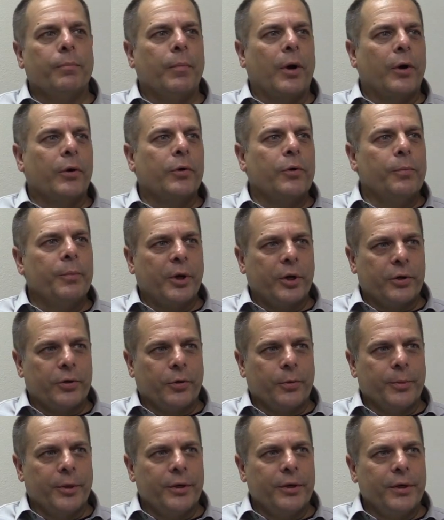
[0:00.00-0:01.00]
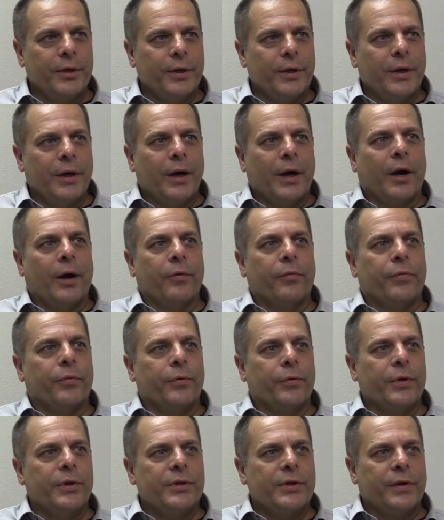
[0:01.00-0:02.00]
Margo McDermed, our
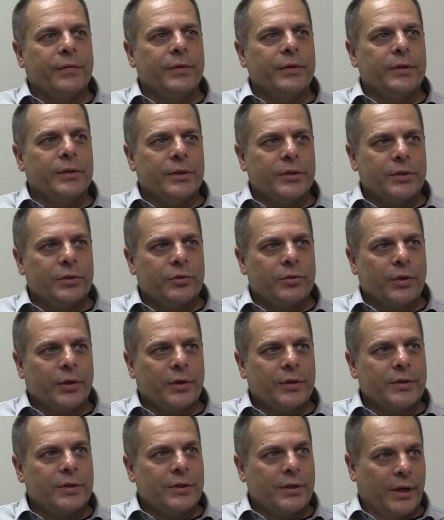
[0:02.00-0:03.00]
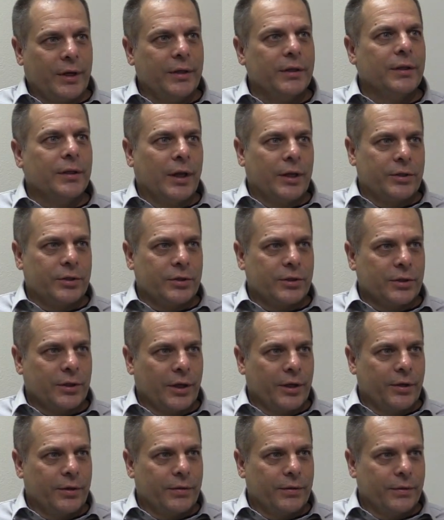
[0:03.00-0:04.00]
37th District State
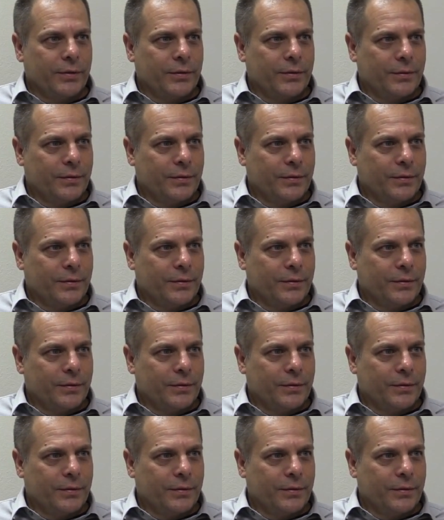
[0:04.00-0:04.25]
Legislator.